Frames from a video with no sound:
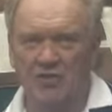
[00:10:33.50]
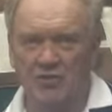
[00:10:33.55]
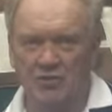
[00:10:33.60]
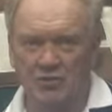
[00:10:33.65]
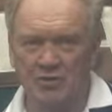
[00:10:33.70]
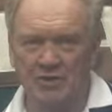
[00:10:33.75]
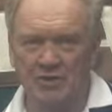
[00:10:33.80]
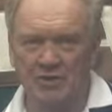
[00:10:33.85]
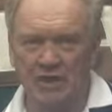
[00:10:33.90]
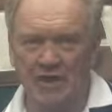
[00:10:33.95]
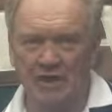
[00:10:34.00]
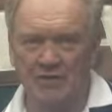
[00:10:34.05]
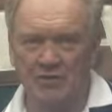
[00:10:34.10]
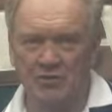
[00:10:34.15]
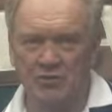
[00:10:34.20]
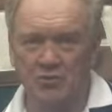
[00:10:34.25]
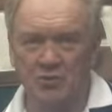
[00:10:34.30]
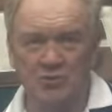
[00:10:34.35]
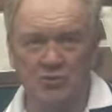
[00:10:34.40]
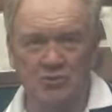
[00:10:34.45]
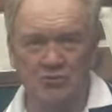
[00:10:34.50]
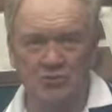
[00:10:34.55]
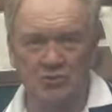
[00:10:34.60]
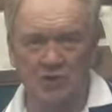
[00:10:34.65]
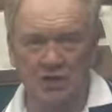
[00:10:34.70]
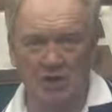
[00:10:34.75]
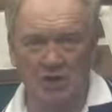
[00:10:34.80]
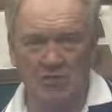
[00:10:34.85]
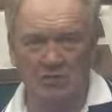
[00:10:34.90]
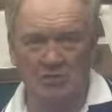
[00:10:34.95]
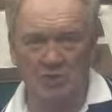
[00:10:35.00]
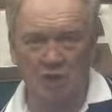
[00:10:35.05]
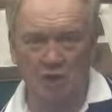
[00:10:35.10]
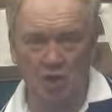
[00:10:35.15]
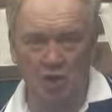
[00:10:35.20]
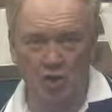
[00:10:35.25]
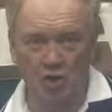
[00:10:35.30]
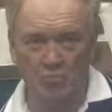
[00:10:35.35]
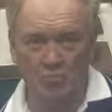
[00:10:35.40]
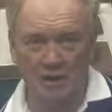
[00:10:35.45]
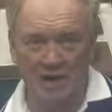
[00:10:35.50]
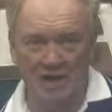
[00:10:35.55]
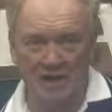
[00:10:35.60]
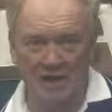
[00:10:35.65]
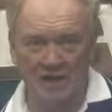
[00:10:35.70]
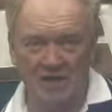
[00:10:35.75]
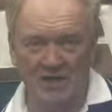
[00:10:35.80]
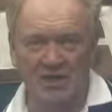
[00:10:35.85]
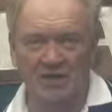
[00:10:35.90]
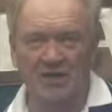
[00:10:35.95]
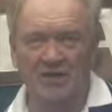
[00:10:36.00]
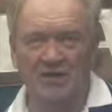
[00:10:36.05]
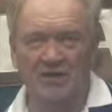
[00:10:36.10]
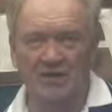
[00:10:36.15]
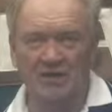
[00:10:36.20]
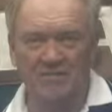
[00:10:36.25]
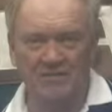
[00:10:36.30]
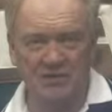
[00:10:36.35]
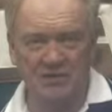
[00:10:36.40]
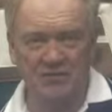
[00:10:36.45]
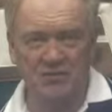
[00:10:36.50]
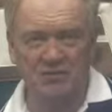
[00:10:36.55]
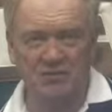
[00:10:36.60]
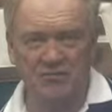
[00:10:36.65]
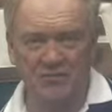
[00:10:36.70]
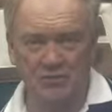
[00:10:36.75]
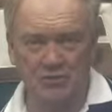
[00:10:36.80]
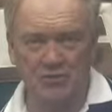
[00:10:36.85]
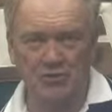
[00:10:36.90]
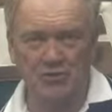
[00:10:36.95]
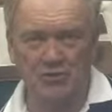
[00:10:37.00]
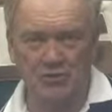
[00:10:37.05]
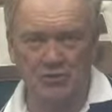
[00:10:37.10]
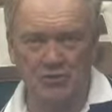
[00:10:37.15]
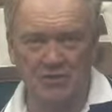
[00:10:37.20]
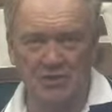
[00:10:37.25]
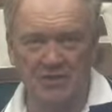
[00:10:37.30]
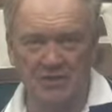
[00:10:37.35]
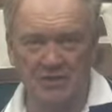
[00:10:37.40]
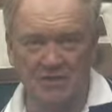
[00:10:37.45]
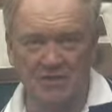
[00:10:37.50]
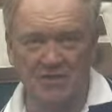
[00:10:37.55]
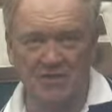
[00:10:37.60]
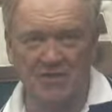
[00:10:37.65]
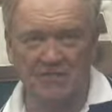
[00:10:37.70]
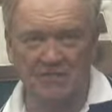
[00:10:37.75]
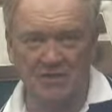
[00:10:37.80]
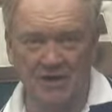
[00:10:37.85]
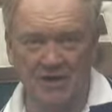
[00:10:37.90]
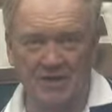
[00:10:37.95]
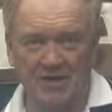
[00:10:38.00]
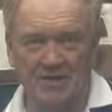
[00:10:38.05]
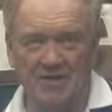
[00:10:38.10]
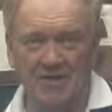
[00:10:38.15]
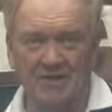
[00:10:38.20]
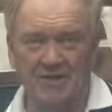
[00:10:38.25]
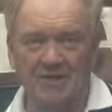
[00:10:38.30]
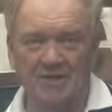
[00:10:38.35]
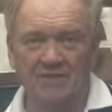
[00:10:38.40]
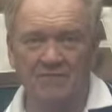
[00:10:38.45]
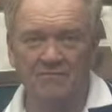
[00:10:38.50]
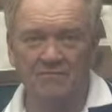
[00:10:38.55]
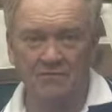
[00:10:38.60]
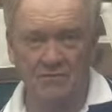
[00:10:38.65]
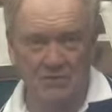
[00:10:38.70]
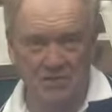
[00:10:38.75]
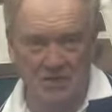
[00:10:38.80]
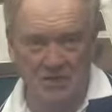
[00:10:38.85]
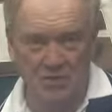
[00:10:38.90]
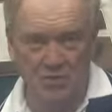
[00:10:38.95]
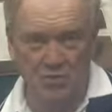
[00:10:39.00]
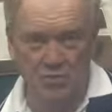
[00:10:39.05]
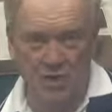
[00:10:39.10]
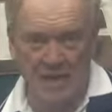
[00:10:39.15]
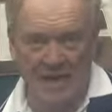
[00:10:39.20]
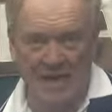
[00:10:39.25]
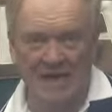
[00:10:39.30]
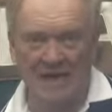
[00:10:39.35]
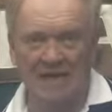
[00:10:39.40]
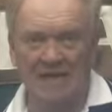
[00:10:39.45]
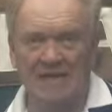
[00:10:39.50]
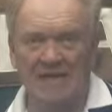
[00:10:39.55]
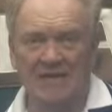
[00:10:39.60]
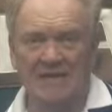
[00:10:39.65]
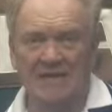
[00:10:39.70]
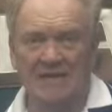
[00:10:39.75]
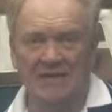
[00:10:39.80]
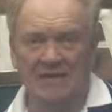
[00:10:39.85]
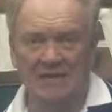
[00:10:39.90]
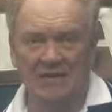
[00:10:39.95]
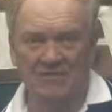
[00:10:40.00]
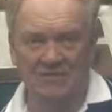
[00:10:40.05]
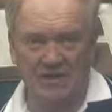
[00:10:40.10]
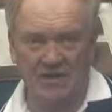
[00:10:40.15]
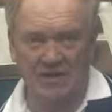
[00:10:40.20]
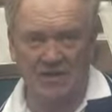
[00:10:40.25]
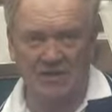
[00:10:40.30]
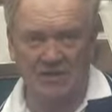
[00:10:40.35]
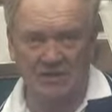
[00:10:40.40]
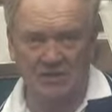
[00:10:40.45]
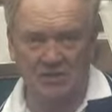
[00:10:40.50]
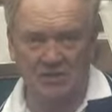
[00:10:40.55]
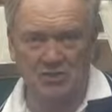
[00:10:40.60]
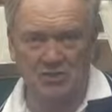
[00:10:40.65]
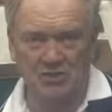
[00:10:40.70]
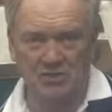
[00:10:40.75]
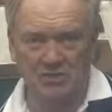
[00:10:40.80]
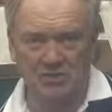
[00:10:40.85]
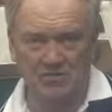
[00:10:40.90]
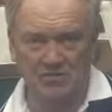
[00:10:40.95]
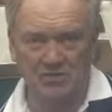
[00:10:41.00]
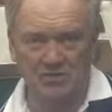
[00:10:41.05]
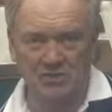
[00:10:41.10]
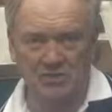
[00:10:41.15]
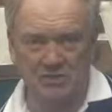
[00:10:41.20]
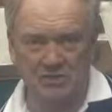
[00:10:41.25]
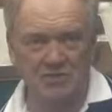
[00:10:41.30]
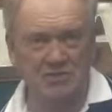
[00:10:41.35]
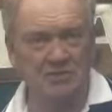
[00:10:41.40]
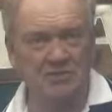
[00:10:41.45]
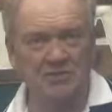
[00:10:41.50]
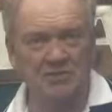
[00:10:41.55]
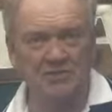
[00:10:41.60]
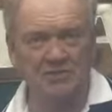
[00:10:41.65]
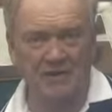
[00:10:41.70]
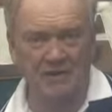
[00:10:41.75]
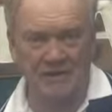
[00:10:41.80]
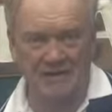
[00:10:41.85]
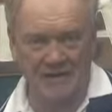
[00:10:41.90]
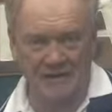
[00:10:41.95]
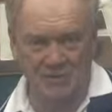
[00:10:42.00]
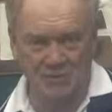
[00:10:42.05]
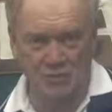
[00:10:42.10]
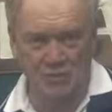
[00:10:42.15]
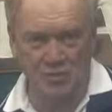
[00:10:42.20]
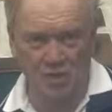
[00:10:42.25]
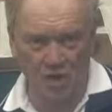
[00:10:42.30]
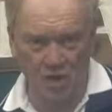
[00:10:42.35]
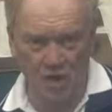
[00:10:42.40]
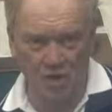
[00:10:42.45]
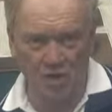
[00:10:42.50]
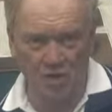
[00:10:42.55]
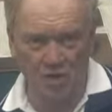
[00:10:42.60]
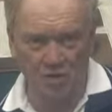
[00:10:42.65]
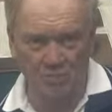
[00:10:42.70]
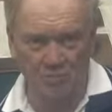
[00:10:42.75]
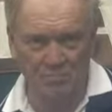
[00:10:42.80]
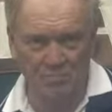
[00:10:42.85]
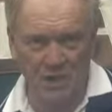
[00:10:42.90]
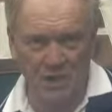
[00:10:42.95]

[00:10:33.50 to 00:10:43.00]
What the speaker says: 39-year-old Tanya Longmire of East 1st Street in La Follette, for DUI and violation of the Tennessee financial law.